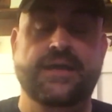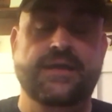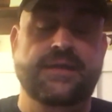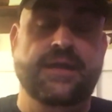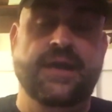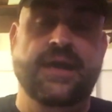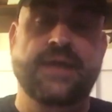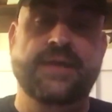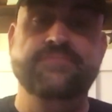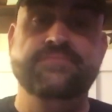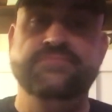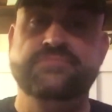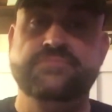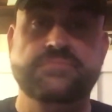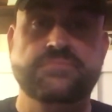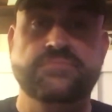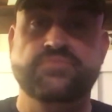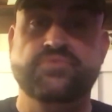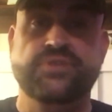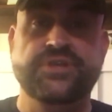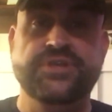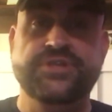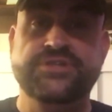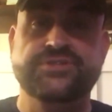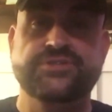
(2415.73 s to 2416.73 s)
I'm
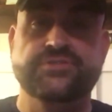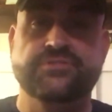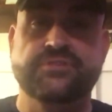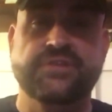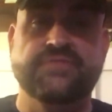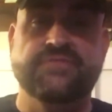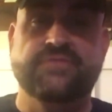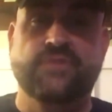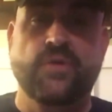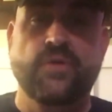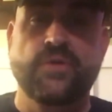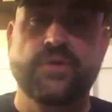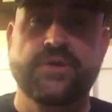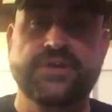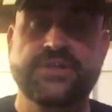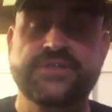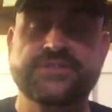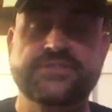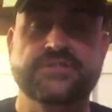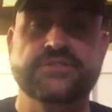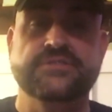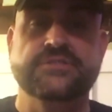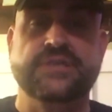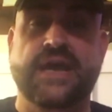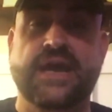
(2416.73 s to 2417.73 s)
pretty straightforward.
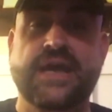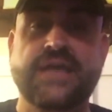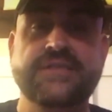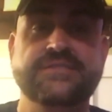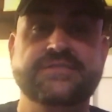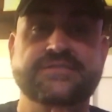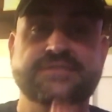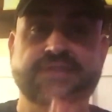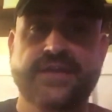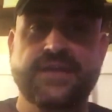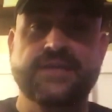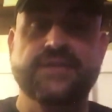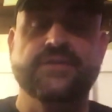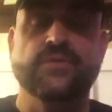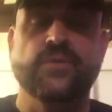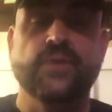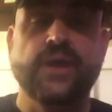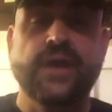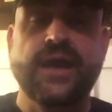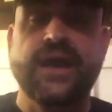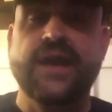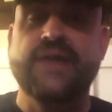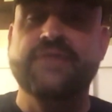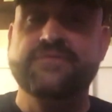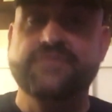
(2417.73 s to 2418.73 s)
I say it the
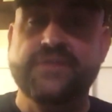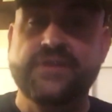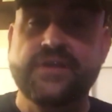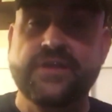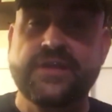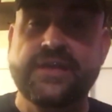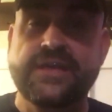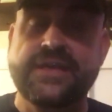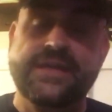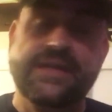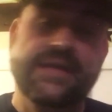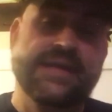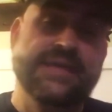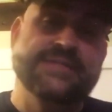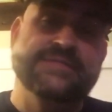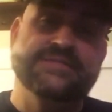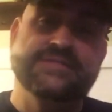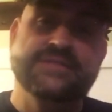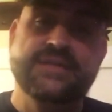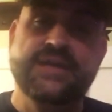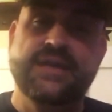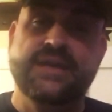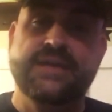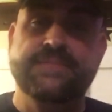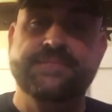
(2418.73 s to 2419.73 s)
way I feel it, and that's
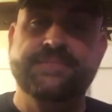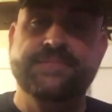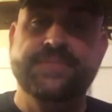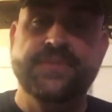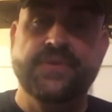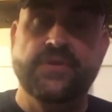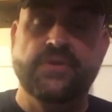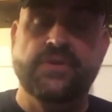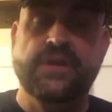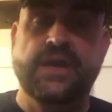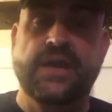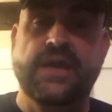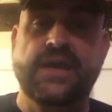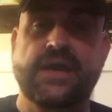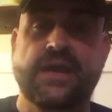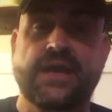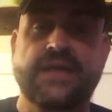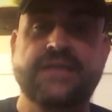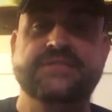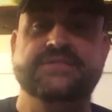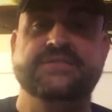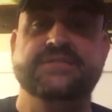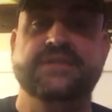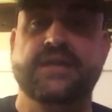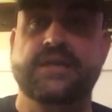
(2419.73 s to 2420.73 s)
it. Okay?
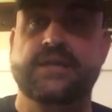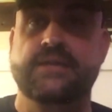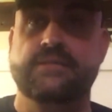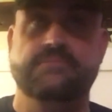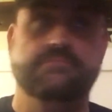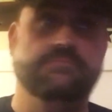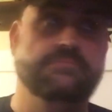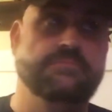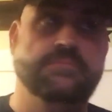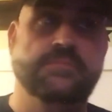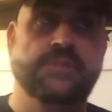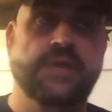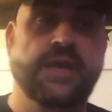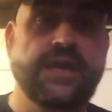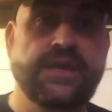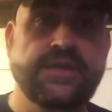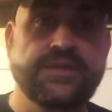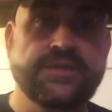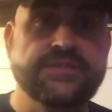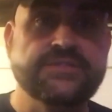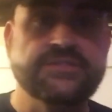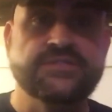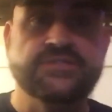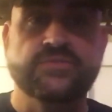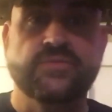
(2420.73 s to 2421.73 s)
I say, hey,
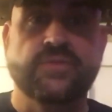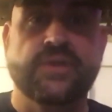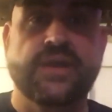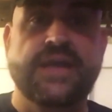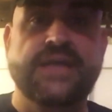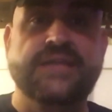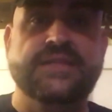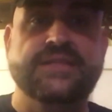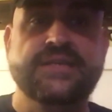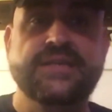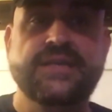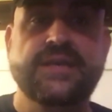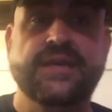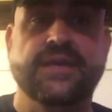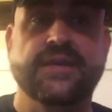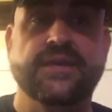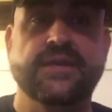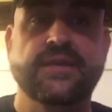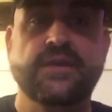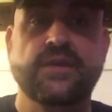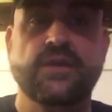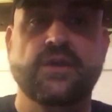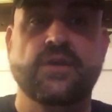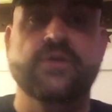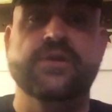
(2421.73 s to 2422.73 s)
this is what I think.
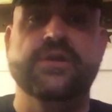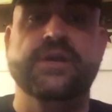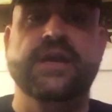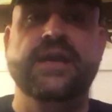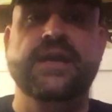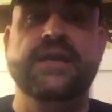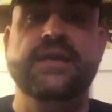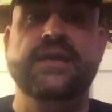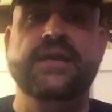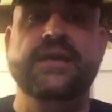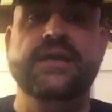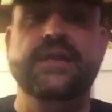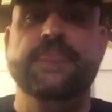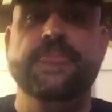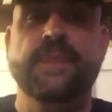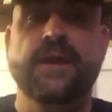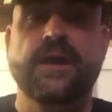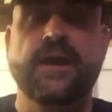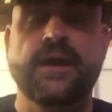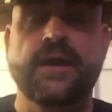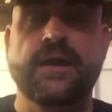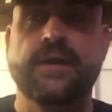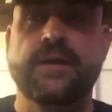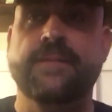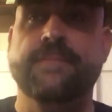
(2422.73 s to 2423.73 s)
Okay?
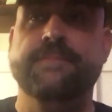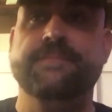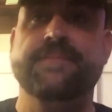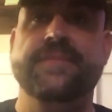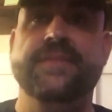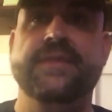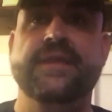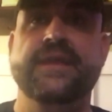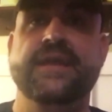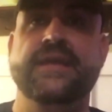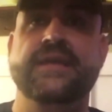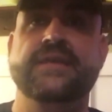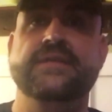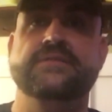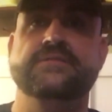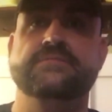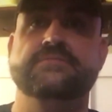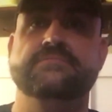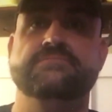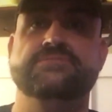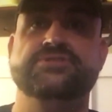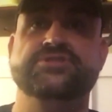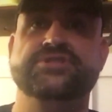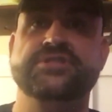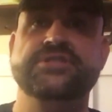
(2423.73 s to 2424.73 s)

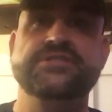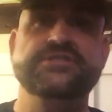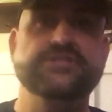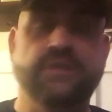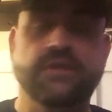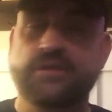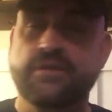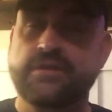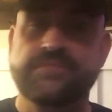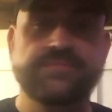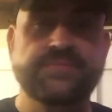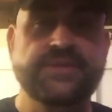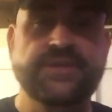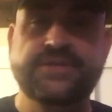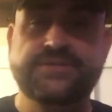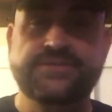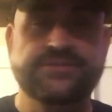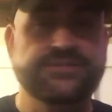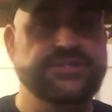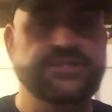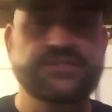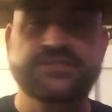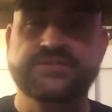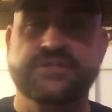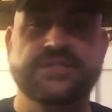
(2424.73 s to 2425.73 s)
And she's heard me.
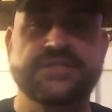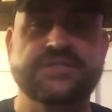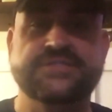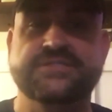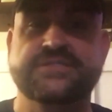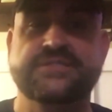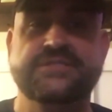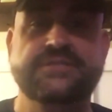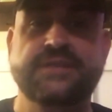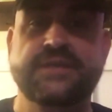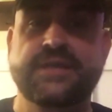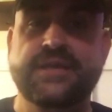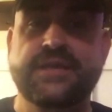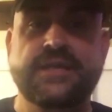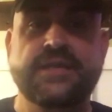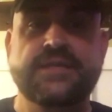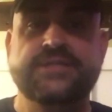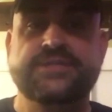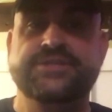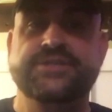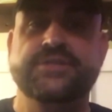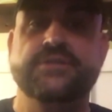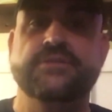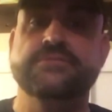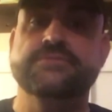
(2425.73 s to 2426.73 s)
She's listened.
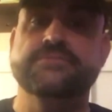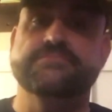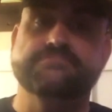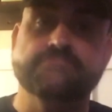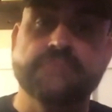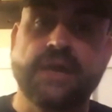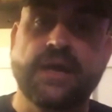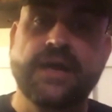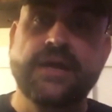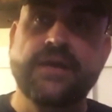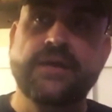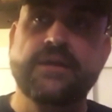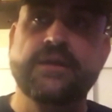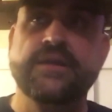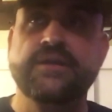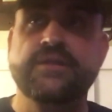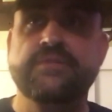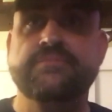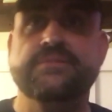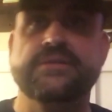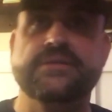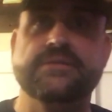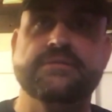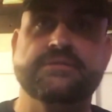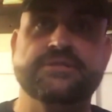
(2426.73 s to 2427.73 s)
She goes, I hear you,
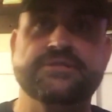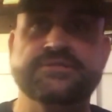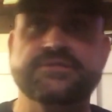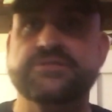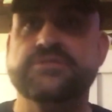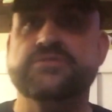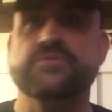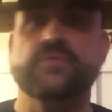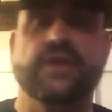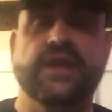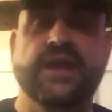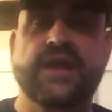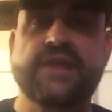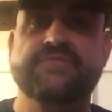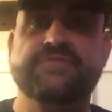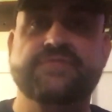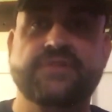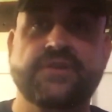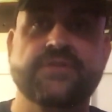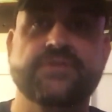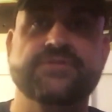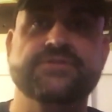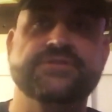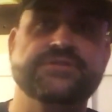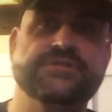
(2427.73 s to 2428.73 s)
but this is what I
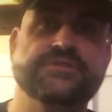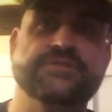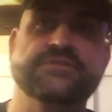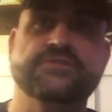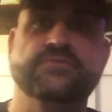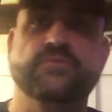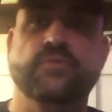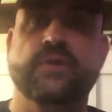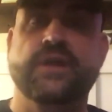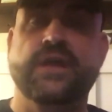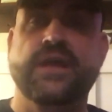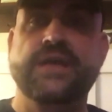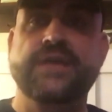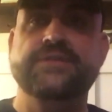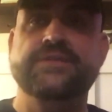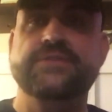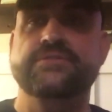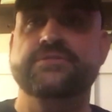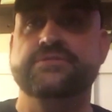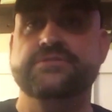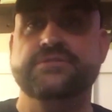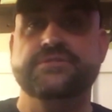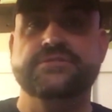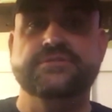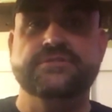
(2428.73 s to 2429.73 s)
feel. This is what I
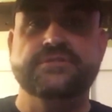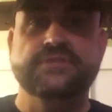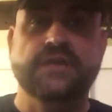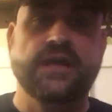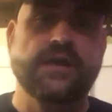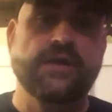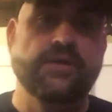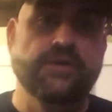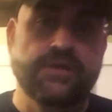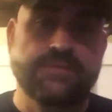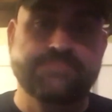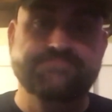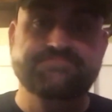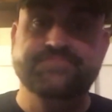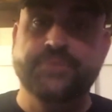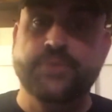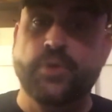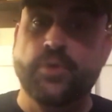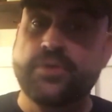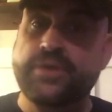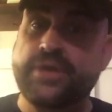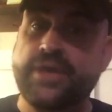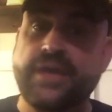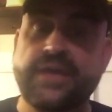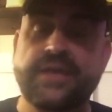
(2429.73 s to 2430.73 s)
do.
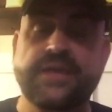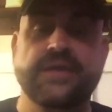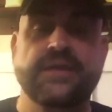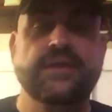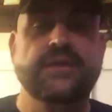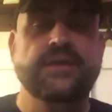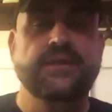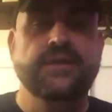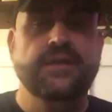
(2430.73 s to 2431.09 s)
Okay,